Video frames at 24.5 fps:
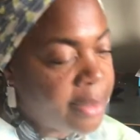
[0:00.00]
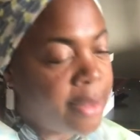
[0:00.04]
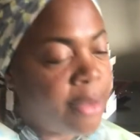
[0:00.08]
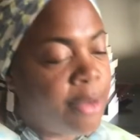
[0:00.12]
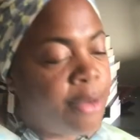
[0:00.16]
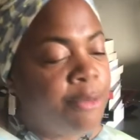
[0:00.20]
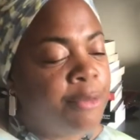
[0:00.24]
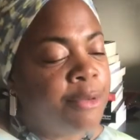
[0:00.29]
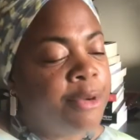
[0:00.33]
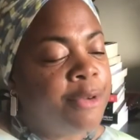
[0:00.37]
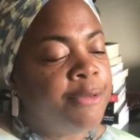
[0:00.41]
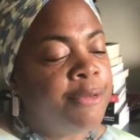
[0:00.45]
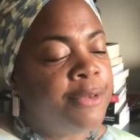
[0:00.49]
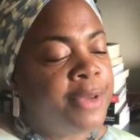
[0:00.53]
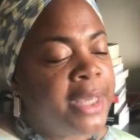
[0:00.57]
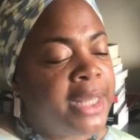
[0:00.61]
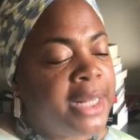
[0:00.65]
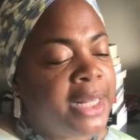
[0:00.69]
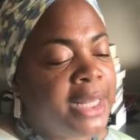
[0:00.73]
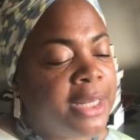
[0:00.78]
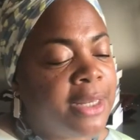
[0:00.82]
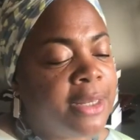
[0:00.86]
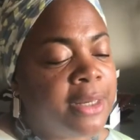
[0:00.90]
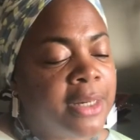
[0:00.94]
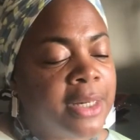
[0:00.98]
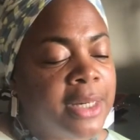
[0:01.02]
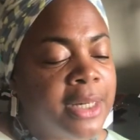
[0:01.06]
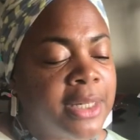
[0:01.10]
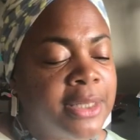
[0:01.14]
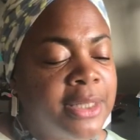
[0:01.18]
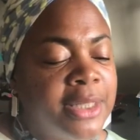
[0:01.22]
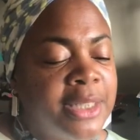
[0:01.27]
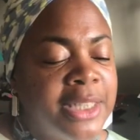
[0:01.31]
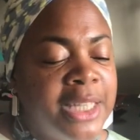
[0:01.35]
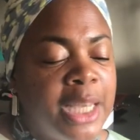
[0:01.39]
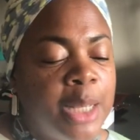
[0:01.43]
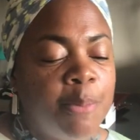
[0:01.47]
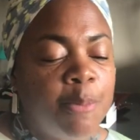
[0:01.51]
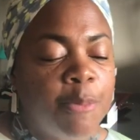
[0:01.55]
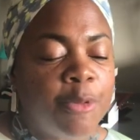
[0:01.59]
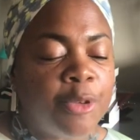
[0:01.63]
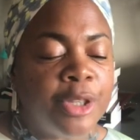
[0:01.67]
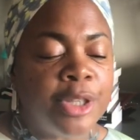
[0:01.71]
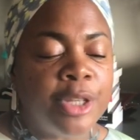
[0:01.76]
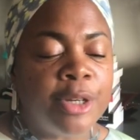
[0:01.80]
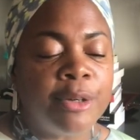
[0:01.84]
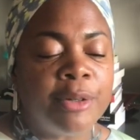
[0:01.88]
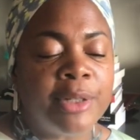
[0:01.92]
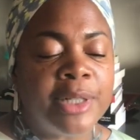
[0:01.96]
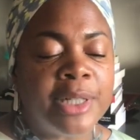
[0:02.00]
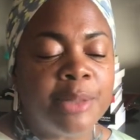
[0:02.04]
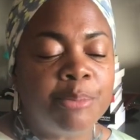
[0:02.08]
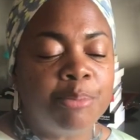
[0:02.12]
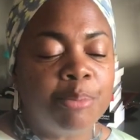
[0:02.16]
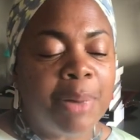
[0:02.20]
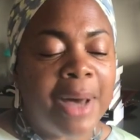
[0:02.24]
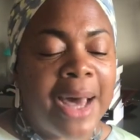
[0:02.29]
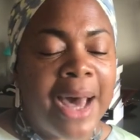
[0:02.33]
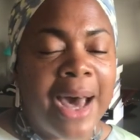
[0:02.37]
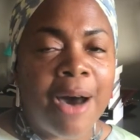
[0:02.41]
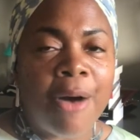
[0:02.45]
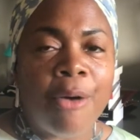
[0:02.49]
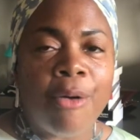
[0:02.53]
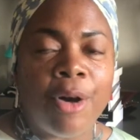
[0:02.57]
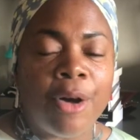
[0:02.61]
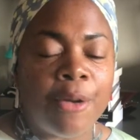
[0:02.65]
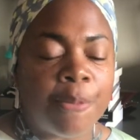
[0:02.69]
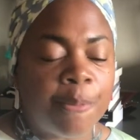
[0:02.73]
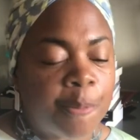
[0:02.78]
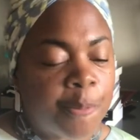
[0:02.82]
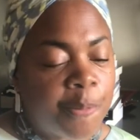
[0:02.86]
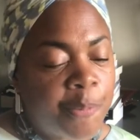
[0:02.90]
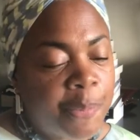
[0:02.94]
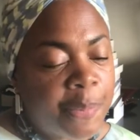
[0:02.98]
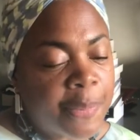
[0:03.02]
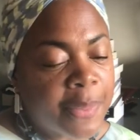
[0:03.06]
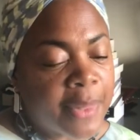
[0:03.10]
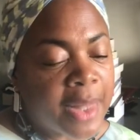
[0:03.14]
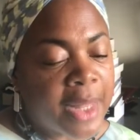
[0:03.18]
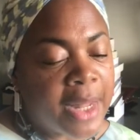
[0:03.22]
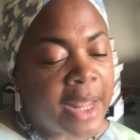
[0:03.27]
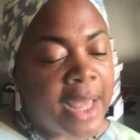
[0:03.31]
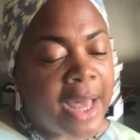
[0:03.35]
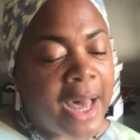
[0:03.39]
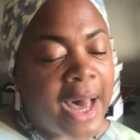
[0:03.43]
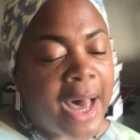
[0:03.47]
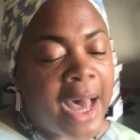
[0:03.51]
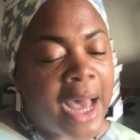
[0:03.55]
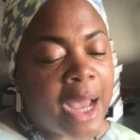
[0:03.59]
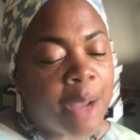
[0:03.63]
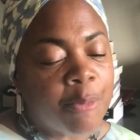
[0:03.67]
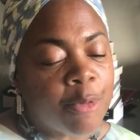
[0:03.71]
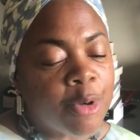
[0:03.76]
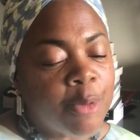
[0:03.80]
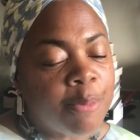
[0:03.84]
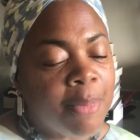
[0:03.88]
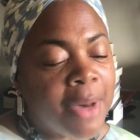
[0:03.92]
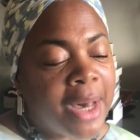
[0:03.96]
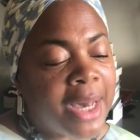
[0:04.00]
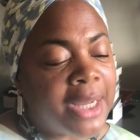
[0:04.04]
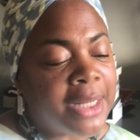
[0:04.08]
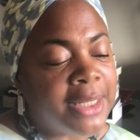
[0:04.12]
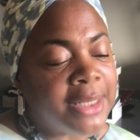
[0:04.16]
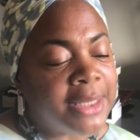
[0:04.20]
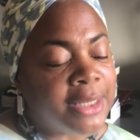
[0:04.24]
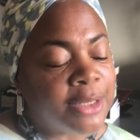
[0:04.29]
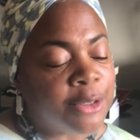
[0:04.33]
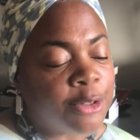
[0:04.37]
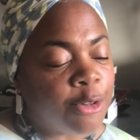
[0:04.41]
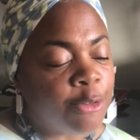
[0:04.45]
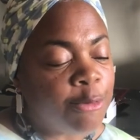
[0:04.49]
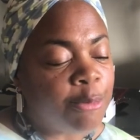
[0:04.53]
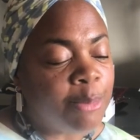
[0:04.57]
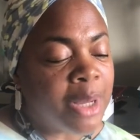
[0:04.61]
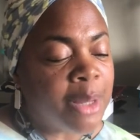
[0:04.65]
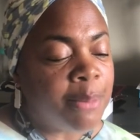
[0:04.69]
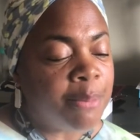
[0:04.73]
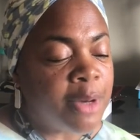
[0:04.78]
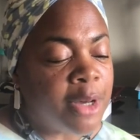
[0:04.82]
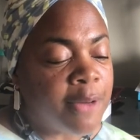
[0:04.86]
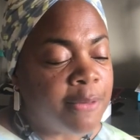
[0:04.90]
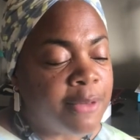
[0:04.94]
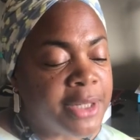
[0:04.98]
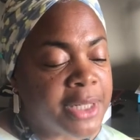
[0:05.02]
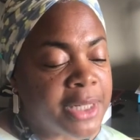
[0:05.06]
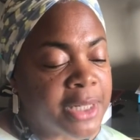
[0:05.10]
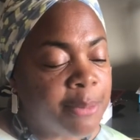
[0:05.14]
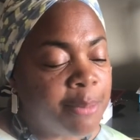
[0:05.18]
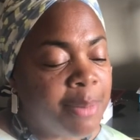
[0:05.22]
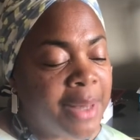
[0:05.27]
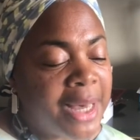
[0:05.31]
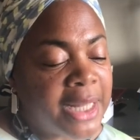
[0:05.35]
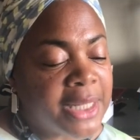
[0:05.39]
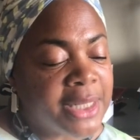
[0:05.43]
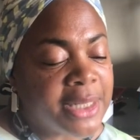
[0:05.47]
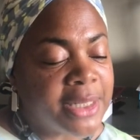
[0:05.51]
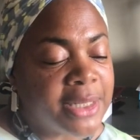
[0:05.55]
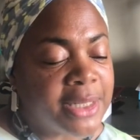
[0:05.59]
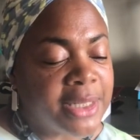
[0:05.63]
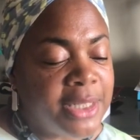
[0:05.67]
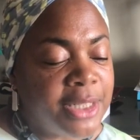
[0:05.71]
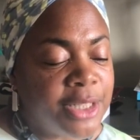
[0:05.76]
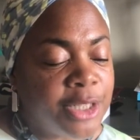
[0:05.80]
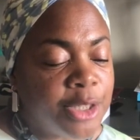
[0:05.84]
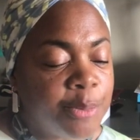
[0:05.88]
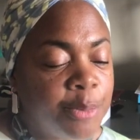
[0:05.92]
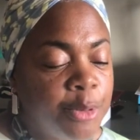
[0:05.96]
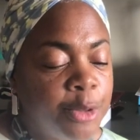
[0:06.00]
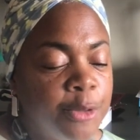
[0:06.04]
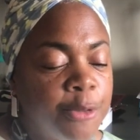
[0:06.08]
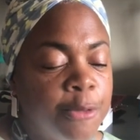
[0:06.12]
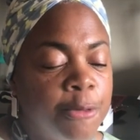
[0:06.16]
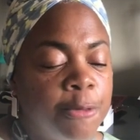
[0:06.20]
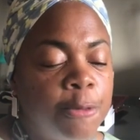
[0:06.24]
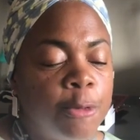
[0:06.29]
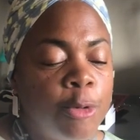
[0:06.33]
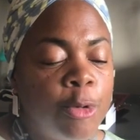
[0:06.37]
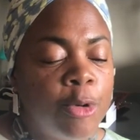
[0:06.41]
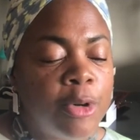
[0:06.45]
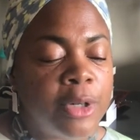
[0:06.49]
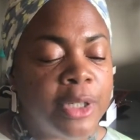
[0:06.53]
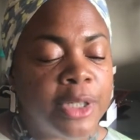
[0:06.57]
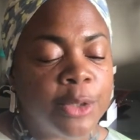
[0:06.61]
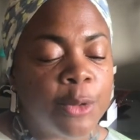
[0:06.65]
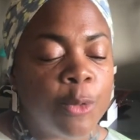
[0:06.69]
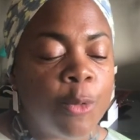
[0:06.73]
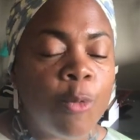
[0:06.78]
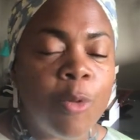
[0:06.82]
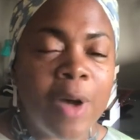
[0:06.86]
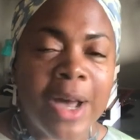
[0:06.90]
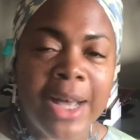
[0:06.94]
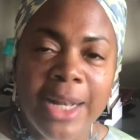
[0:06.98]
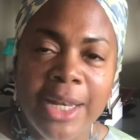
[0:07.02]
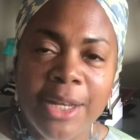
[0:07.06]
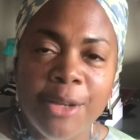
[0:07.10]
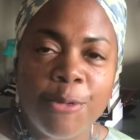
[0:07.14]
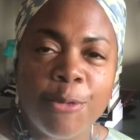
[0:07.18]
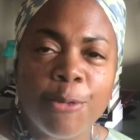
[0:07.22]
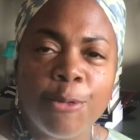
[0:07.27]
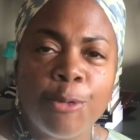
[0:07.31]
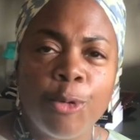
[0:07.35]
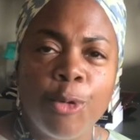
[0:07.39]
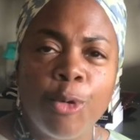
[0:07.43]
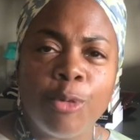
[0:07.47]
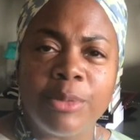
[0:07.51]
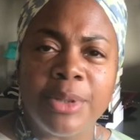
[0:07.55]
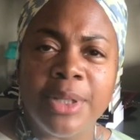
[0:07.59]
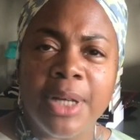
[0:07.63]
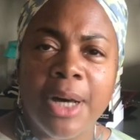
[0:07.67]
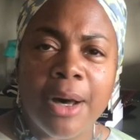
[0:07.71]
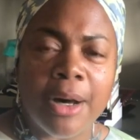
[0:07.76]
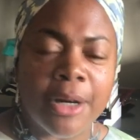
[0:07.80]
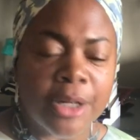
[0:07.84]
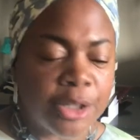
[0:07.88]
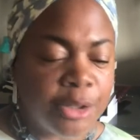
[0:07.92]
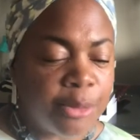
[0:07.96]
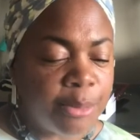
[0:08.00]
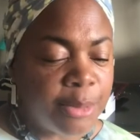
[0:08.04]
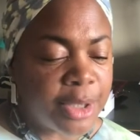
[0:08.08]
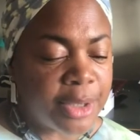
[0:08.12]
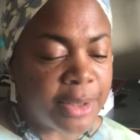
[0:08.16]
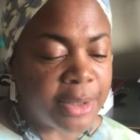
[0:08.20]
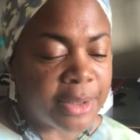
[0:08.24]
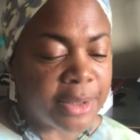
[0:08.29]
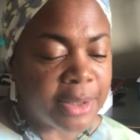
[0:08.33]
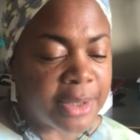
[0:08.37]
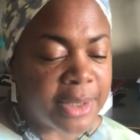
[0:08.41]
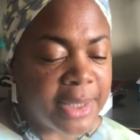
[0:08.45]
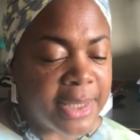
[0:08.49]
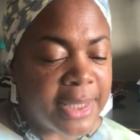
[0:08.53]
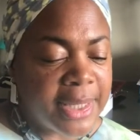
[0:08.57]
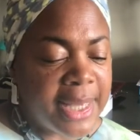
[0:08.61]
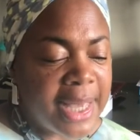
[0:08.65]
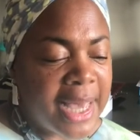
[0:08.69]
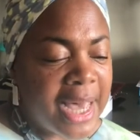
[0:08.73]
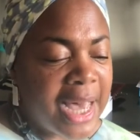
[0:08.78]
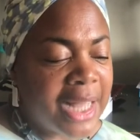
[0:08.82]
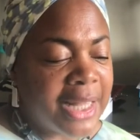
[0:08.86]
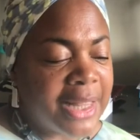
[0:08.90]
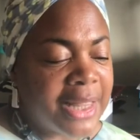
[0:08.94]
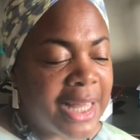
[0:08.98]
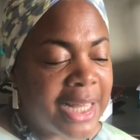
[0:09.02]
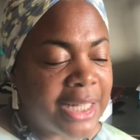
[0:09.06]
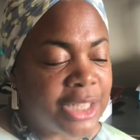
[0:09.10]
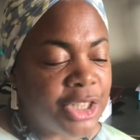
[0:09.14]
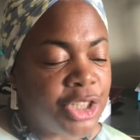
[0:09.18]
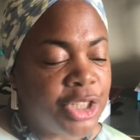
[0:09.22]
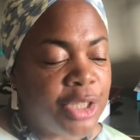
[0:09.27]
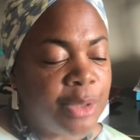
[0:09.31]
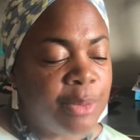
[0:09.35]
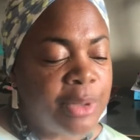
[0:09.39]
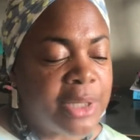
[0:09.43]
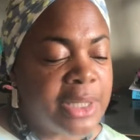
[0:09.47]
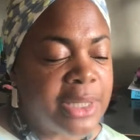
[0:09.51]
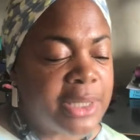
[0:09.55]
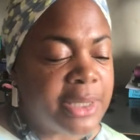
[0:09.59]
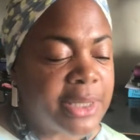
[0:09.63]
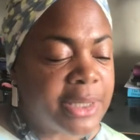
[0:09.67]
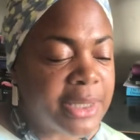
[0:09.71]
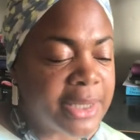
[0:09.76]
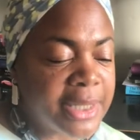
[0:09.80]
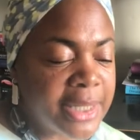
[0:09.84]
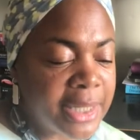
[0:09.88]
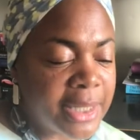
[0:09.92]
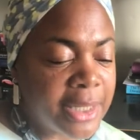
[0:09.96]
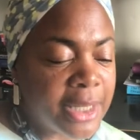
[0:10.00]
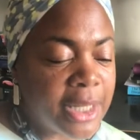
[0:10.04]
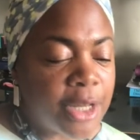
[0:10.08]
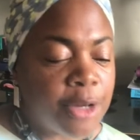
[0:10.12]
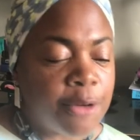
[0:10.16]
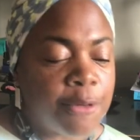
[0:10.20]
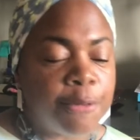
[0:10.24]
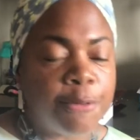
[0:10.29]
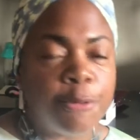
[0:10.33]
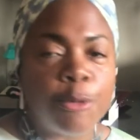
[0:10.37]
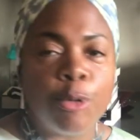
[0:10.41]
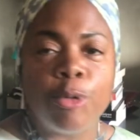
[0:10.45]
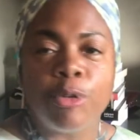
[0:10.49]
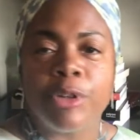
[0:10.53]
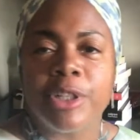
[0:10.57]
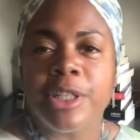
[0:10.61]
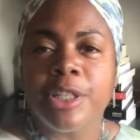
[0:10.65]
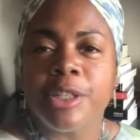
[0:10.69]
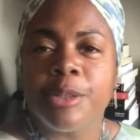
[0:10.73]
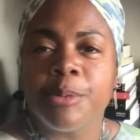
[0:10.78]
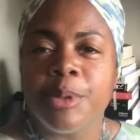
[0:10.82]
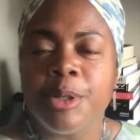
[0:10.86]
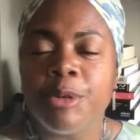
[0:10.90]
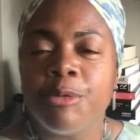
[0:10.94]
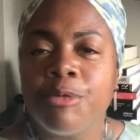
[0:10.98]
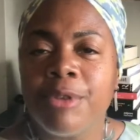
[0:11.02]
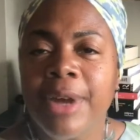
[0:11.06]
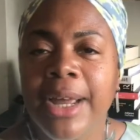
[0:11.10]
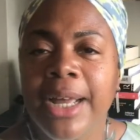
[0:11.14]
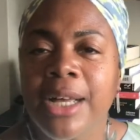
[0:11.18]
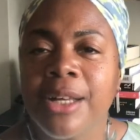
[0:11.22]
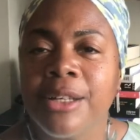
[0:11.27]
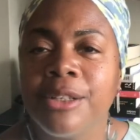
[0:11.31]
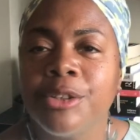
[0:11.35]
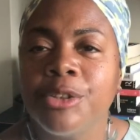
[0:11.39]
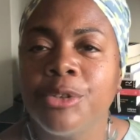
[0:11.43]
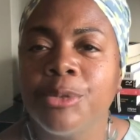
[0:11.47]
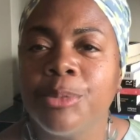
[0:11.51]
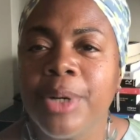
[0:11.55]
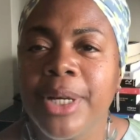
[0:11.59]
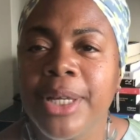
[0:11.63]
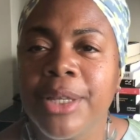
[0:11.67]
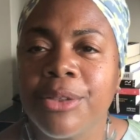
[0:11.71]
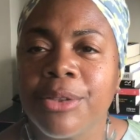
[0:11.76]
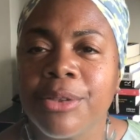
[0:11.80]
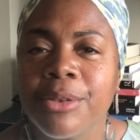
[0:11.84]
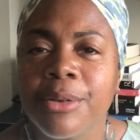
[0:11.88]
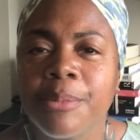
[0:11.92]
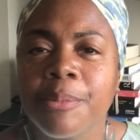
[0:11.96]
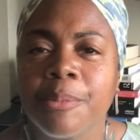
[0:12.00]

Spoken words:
revealing her contempt for those in power, I am reminded of my mother's capacity to put forward a well-informed argument, and that she was still a force to be reckoned with.